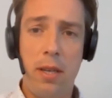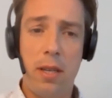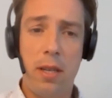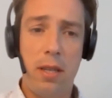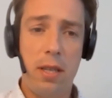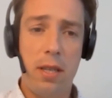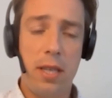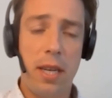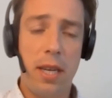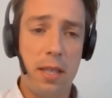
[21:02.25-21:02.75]
The
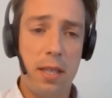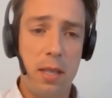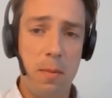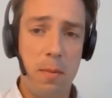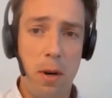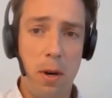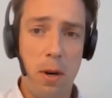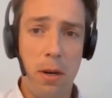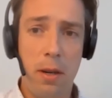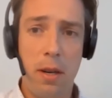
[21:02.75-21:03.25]
Sensit
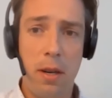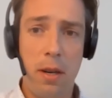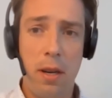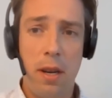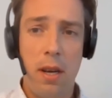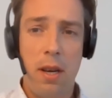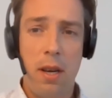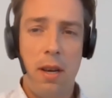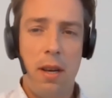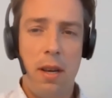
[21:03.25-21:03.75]
Smart.
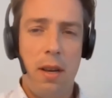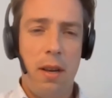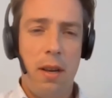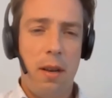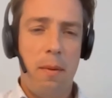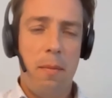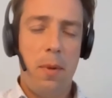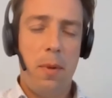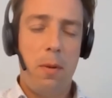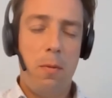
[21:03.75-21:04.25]

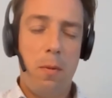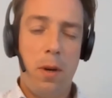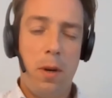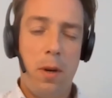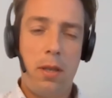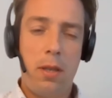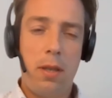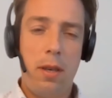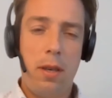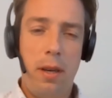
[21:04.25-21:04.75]
But
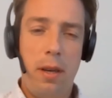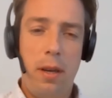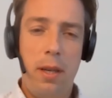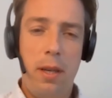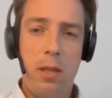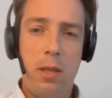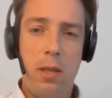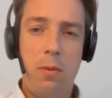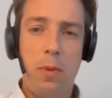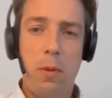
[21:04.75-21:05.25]
what
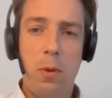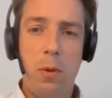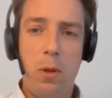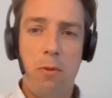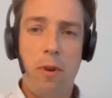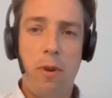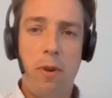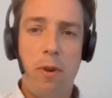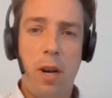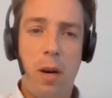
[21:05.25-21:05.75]
instrument would
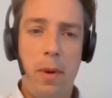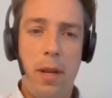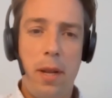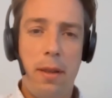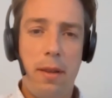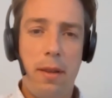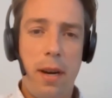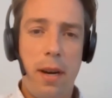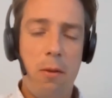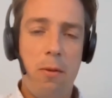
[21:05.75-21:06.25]
you
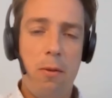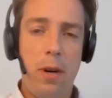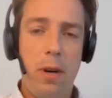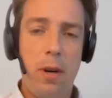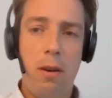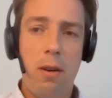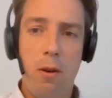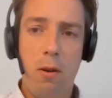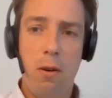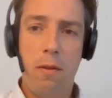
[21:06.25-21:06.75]
recommend, and how do I
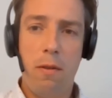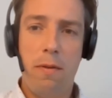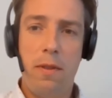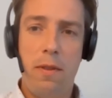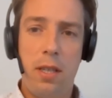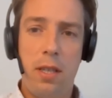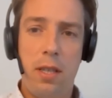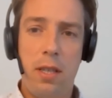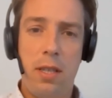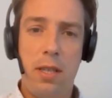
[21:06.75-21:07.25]
know if
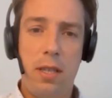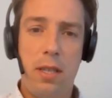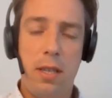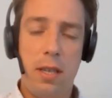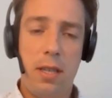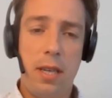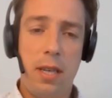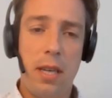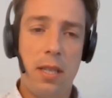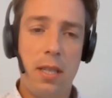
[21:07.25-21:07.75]
this
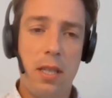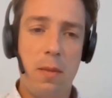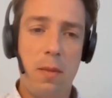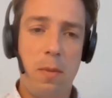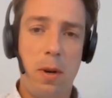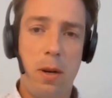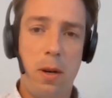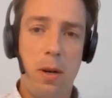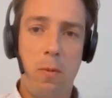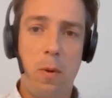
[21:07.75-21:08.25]
Sensit
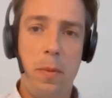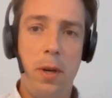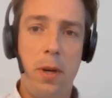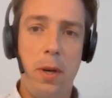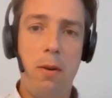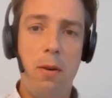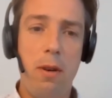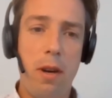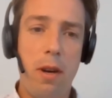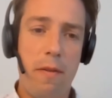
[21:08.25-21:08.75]
Smart will be
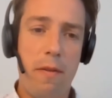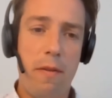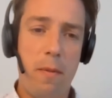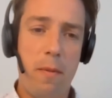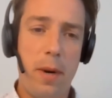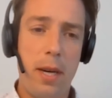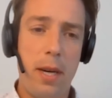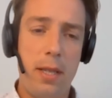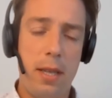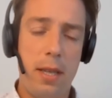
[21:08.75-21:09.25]
good enough for
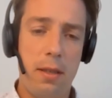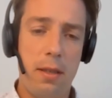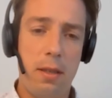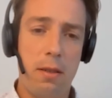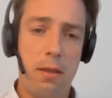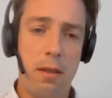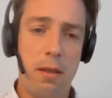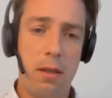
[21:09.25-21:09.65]
my sensor?